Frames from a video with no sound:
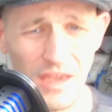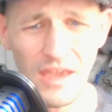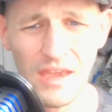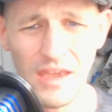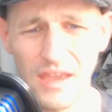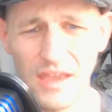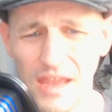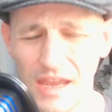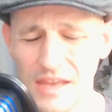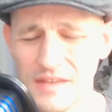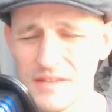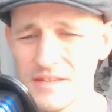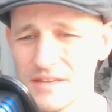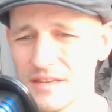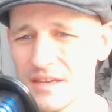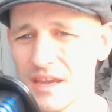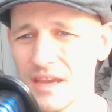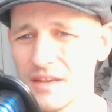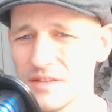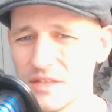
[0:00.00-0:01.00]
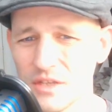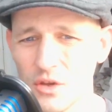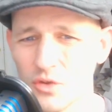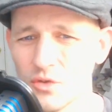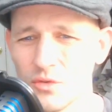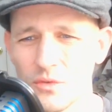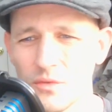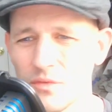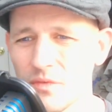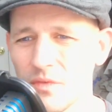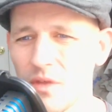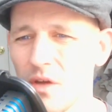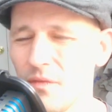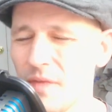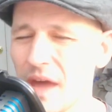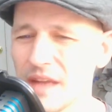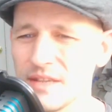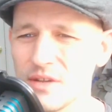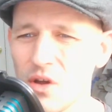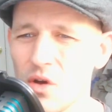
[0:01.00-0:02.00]
and and so
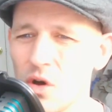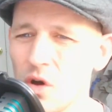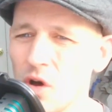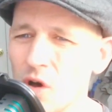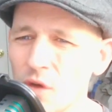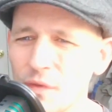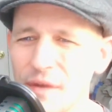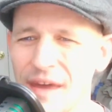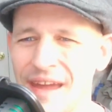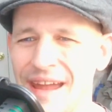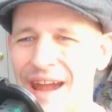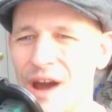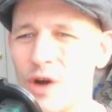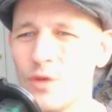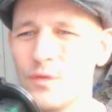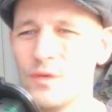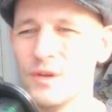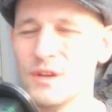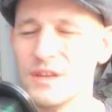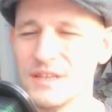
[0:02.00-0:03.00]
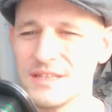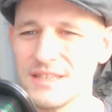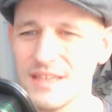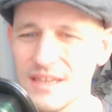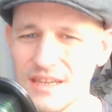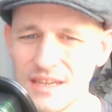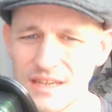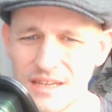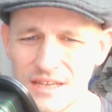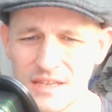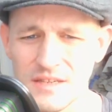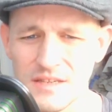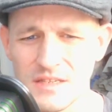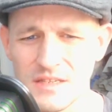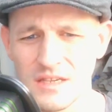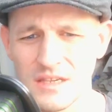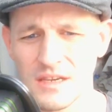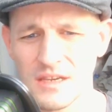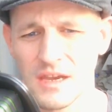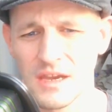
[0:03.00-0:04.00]
that's all the alphaness is.